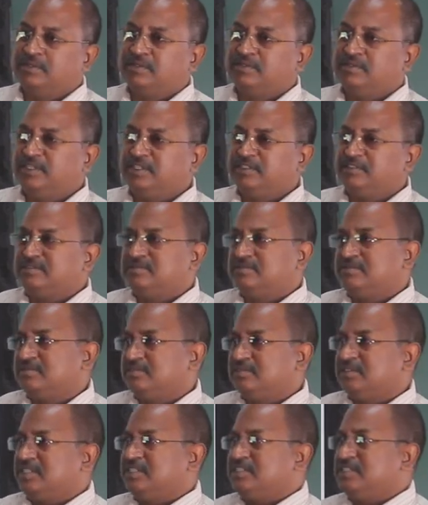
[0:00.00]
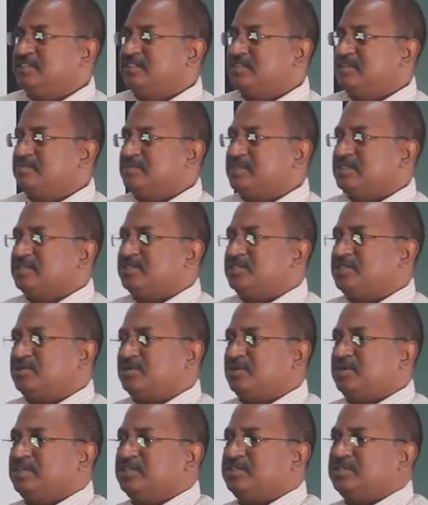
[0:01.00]
Then J.J. Thomson,
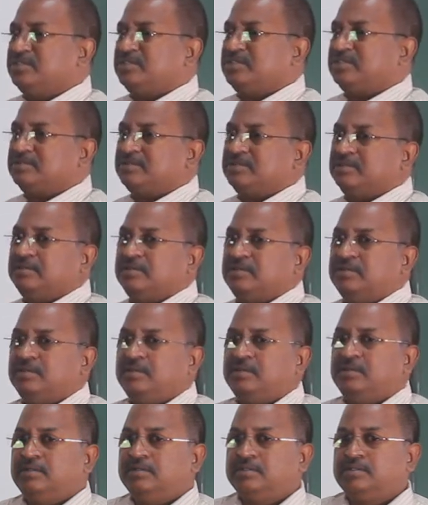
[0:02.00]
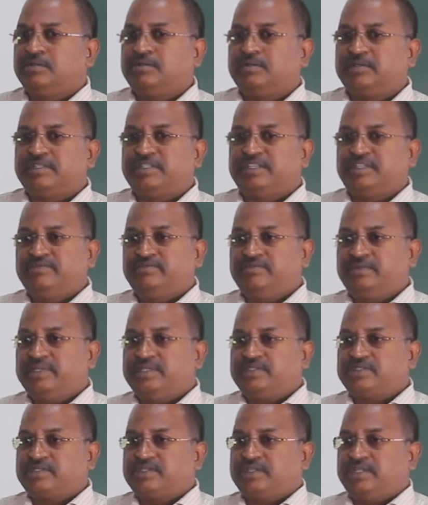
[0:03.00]
Schrodinger. So, at
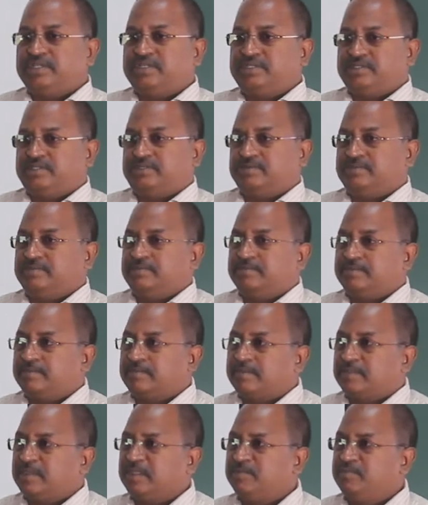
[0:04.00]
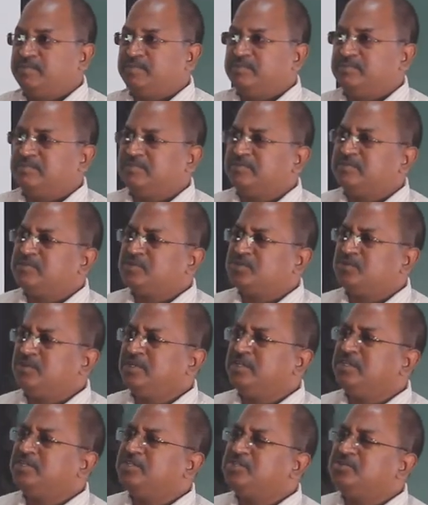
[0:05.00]
every stage, the
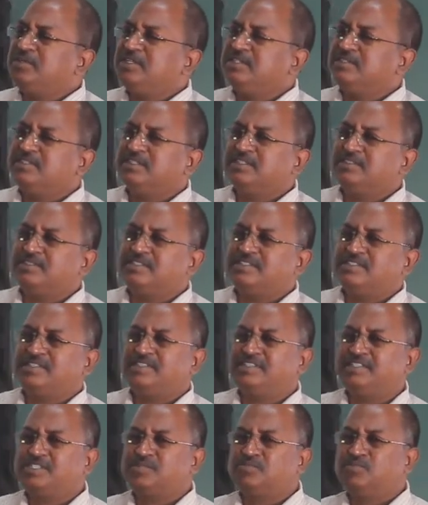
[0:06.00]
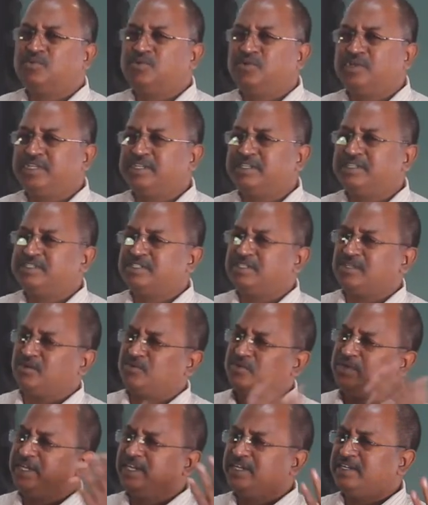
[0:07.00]
student usually think that, sir, it's boring, it's
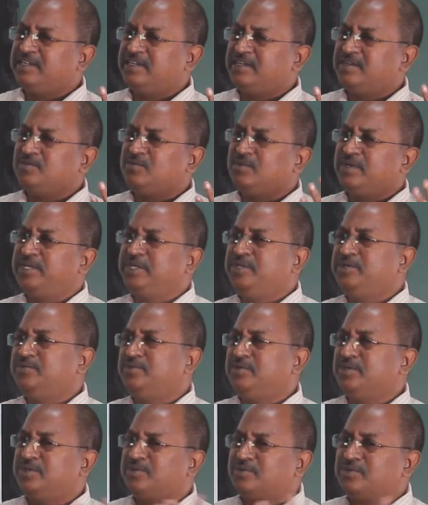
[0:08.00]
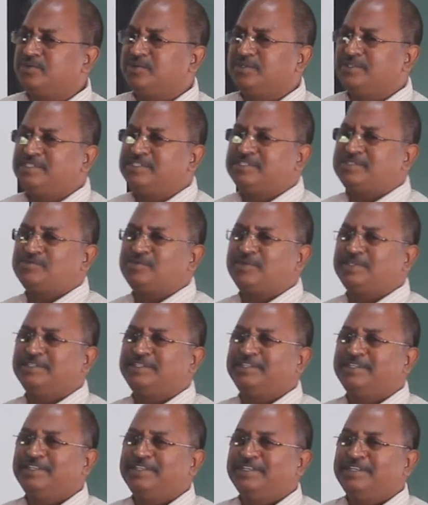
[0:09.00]
outdated, why do you include this one
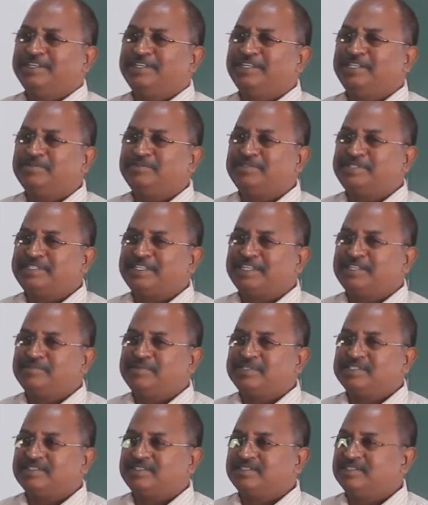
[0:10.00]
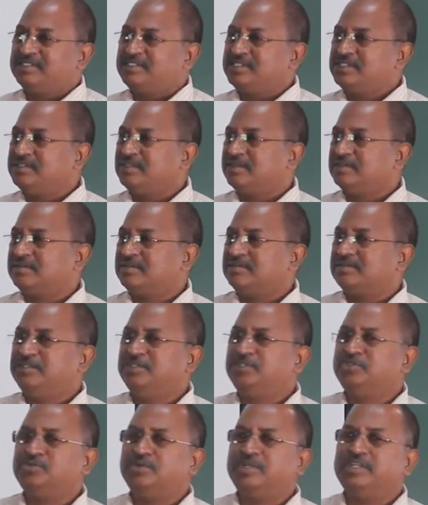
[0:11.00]
in our syllabus, sir? This is the,
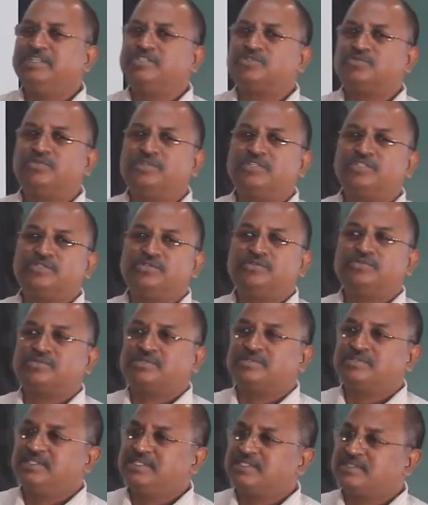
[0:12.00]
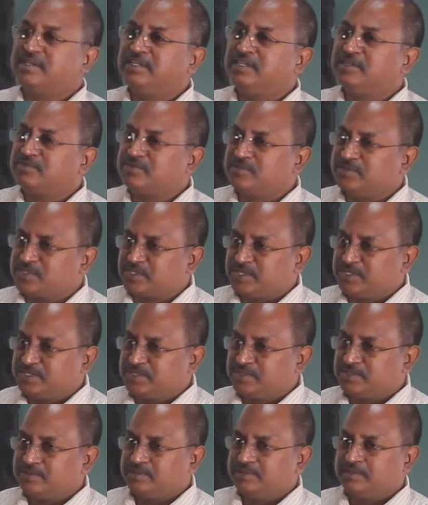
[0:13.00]
usually students use these kind of
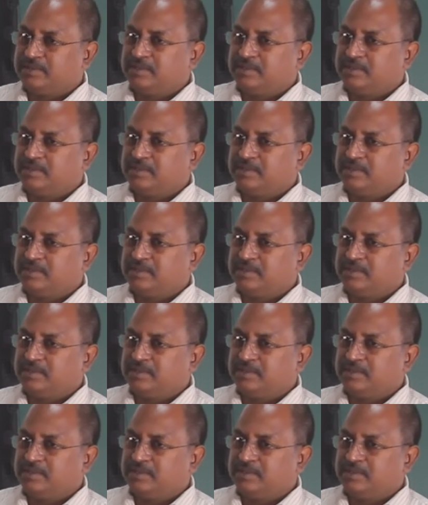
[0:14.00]
questions.